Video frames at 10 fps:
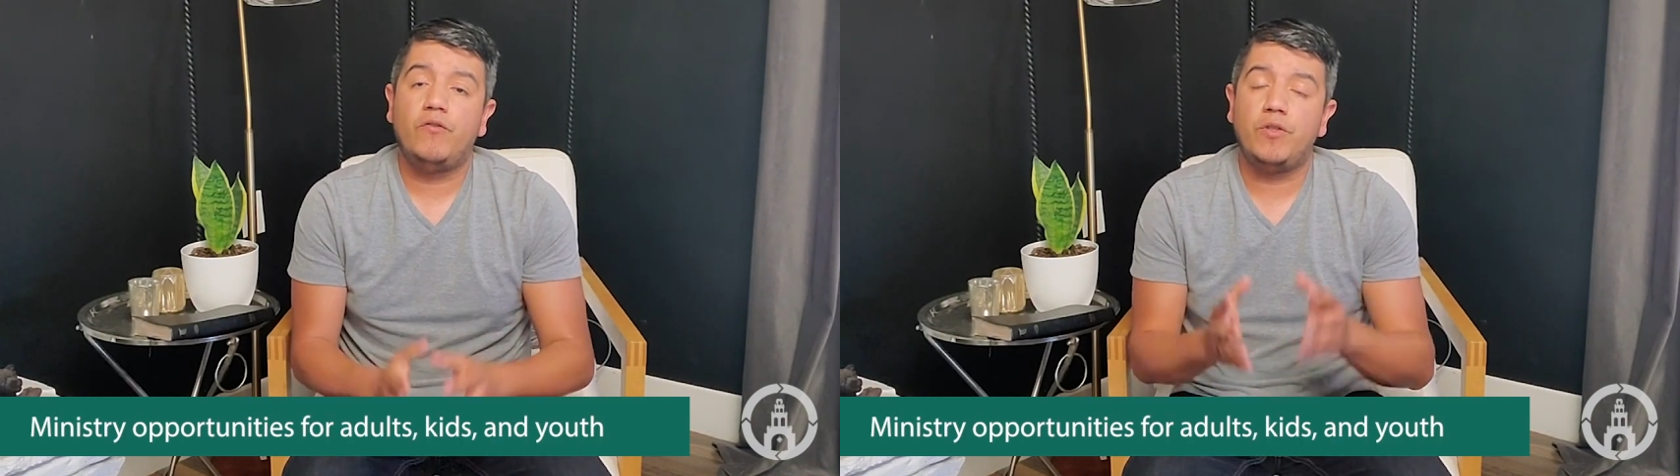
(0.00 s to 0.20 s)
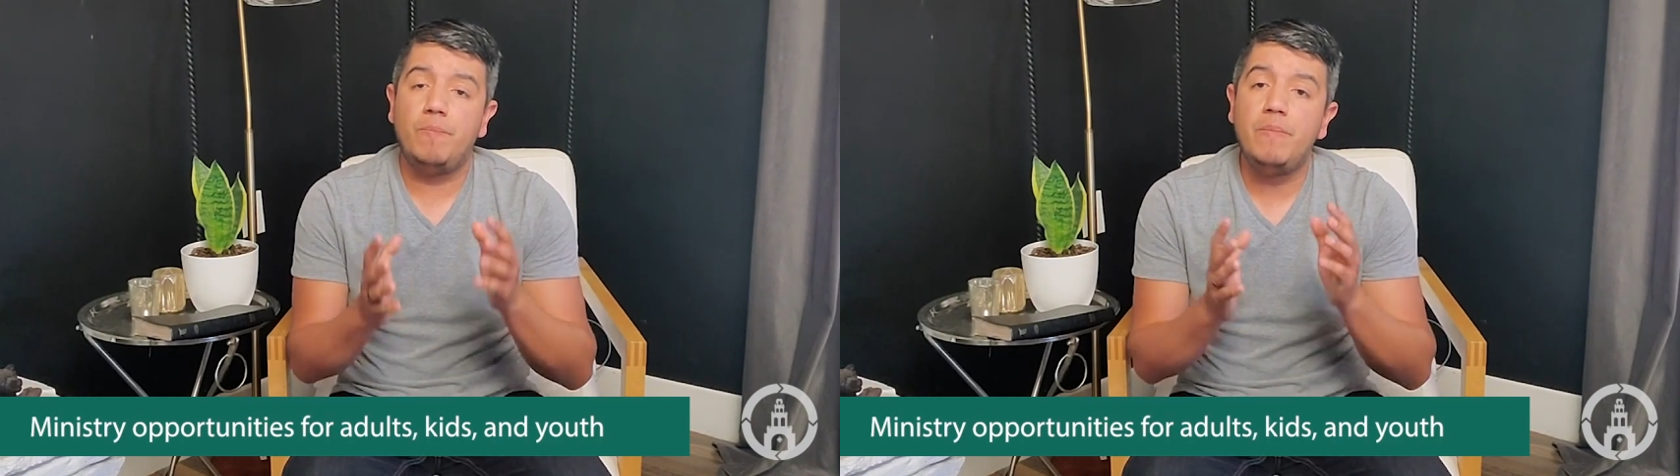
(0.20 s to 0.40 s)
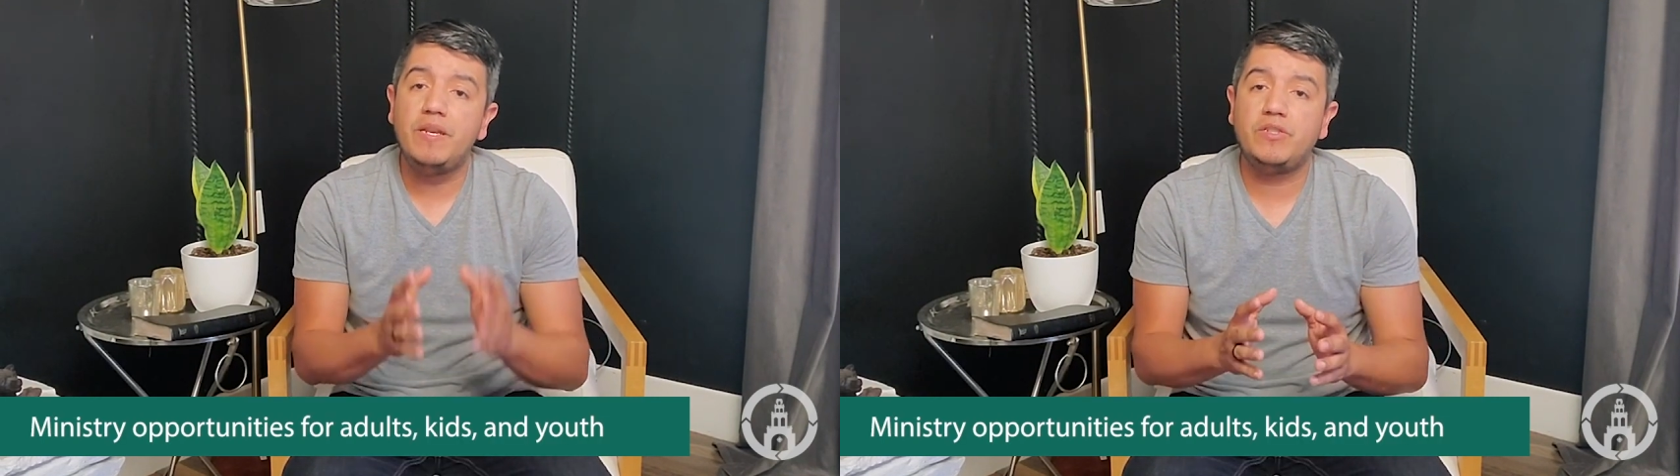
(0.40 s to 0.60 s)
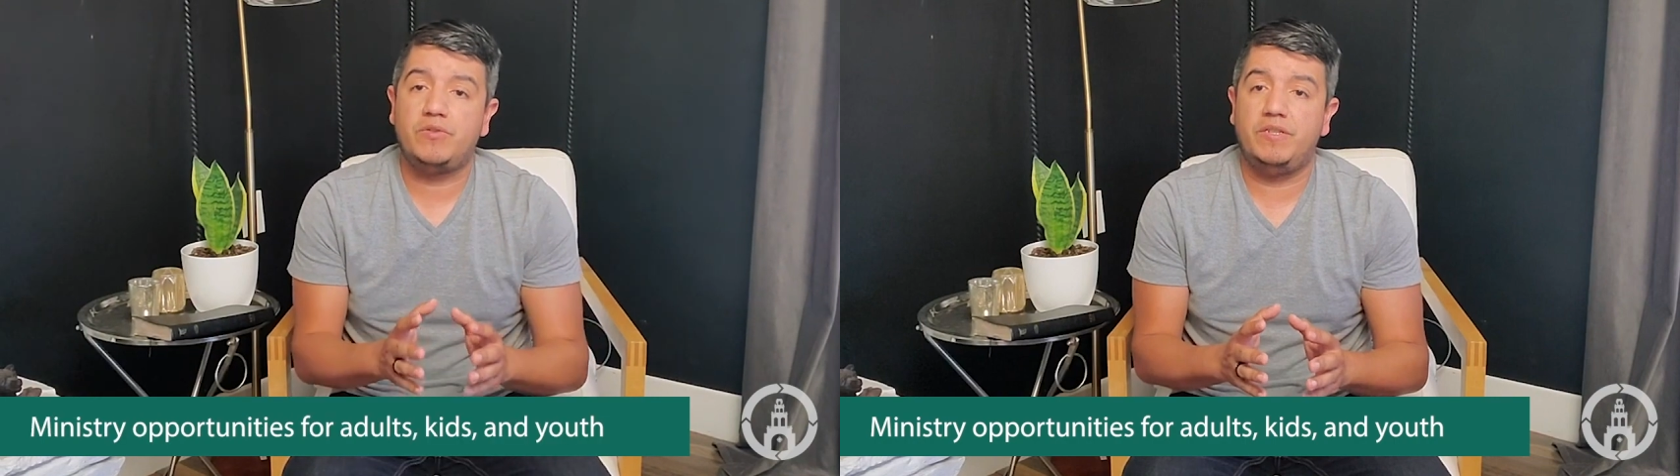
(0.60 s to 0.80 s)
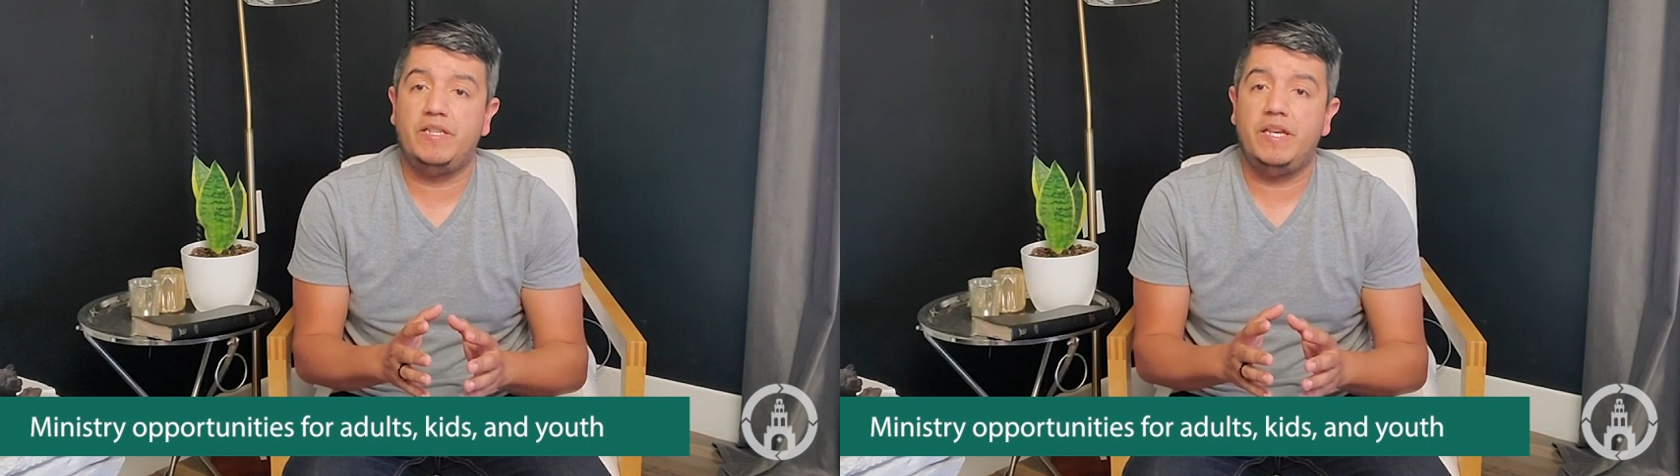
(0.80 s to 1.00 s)
for the
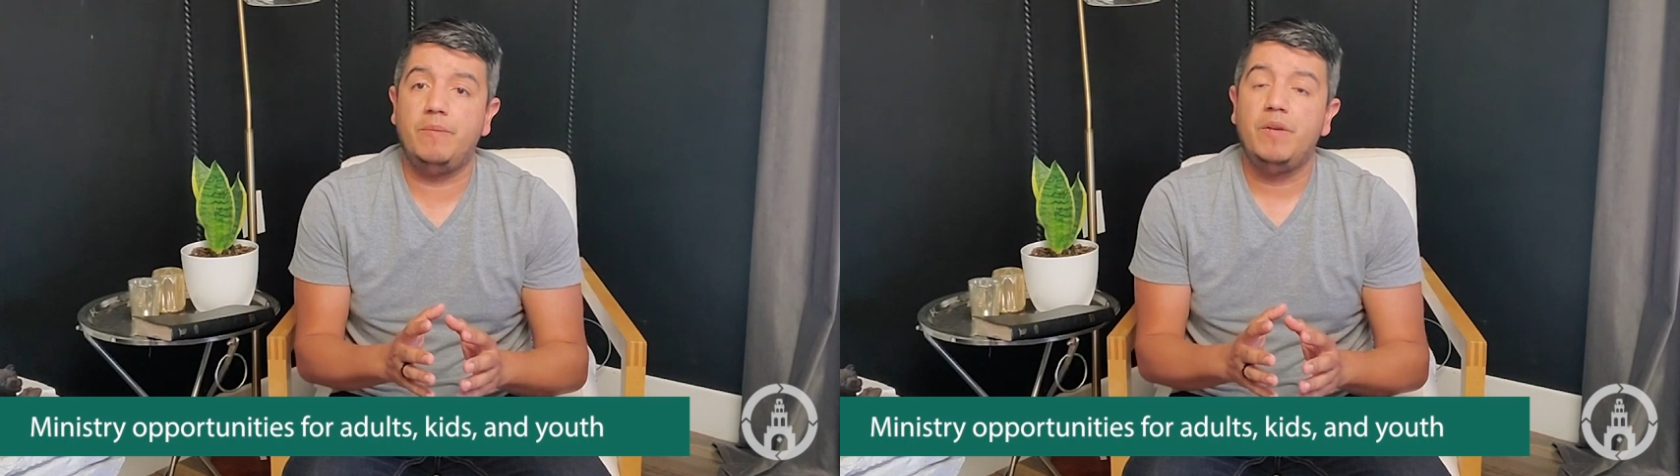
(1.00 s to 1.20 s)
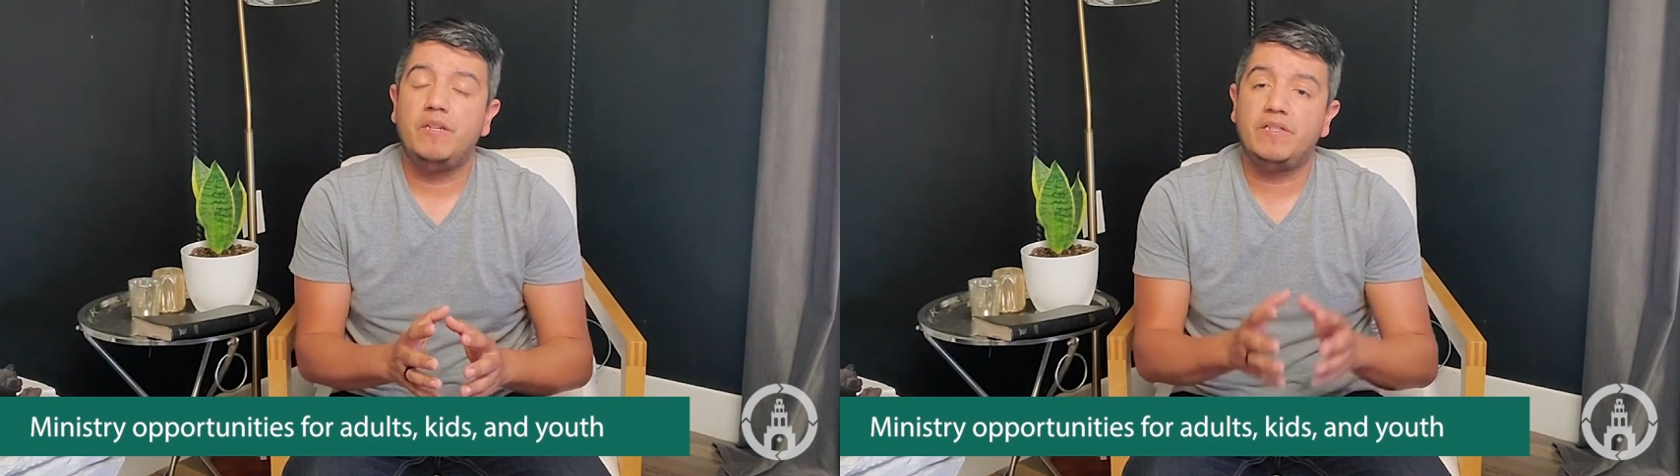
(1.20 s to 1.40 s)
ministry team